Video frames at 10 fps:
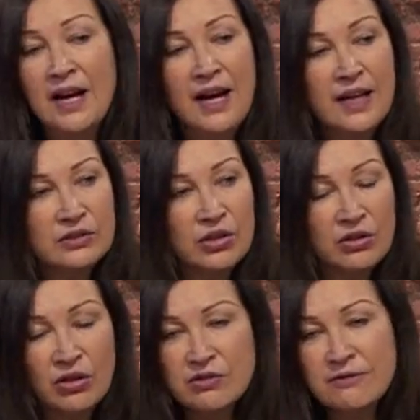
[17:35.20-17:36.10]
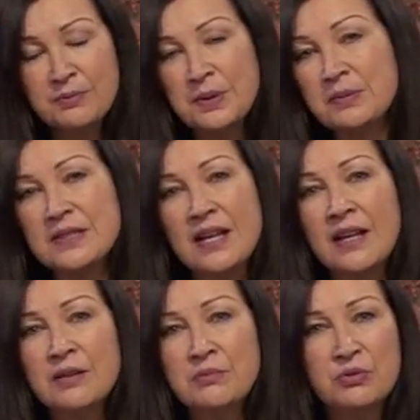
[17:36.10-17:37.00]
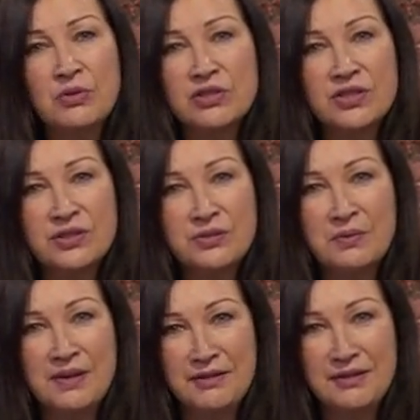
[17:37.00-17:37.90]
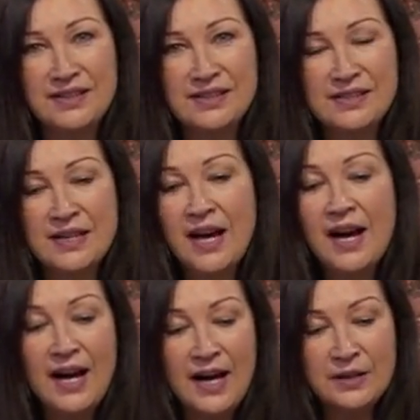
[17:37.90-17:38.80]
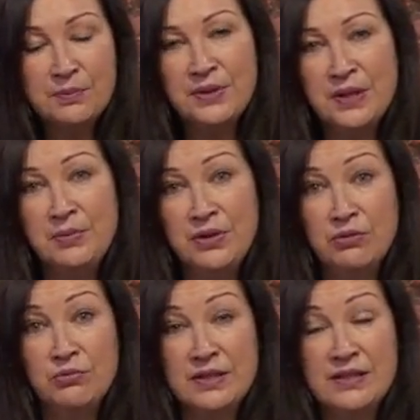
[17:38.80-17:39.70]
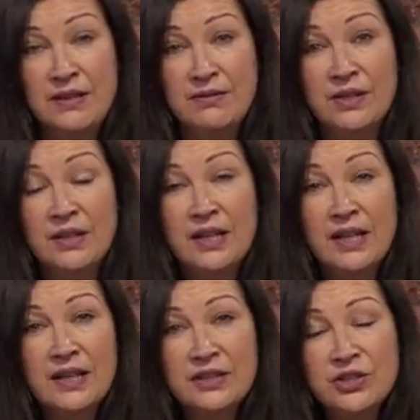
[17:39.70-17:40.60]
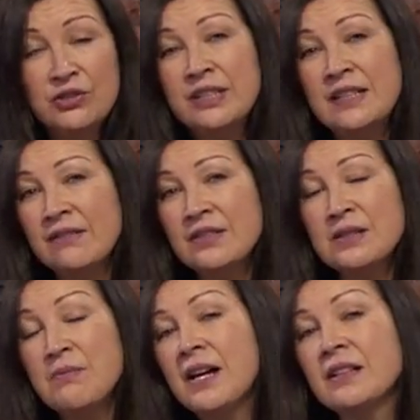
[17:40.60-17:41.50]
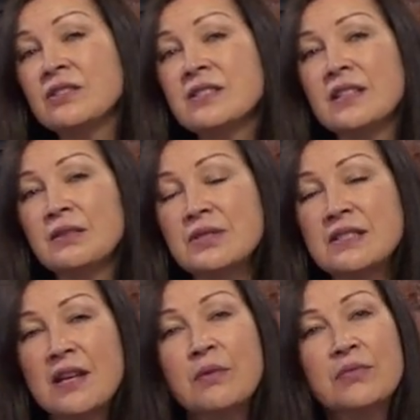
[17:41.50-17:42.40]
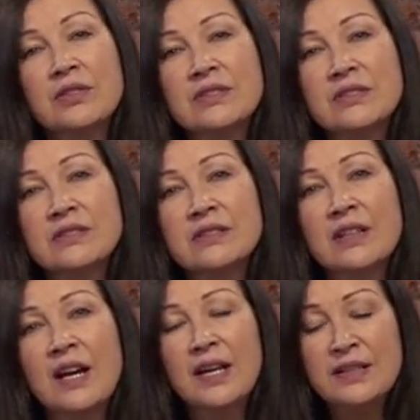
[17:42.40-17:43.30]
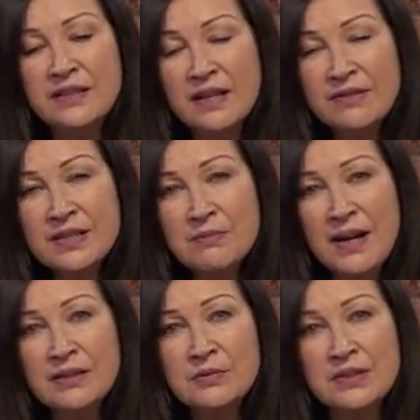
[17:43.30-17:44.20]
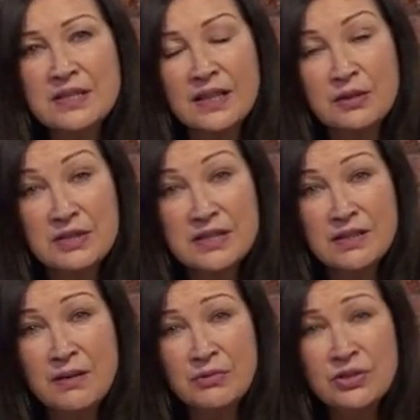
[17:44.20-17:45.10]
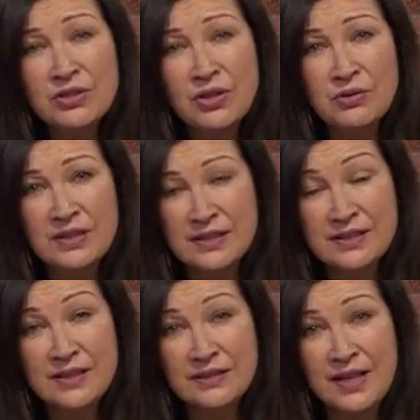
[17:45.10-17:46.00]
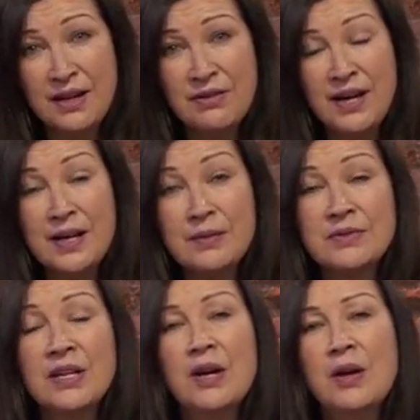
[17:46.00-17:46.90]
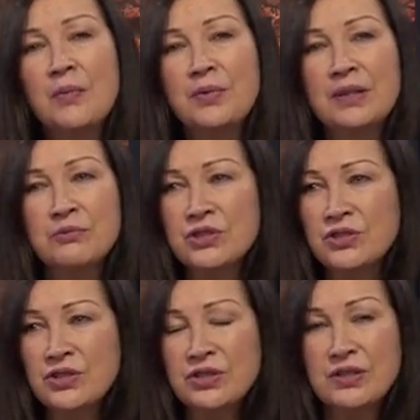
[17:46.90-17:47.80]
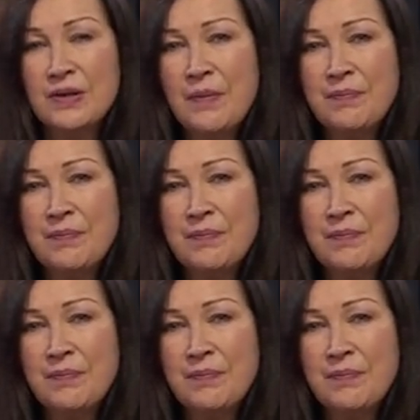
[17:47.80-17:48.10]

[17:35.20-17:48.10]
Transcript: I'd got lots of people telling me what to do about this. I had a baby who was never, do you know, he never smiled until he was 10 months. He never smiled at me until he was 10 months old, and I'll tell you how that happened. But it was just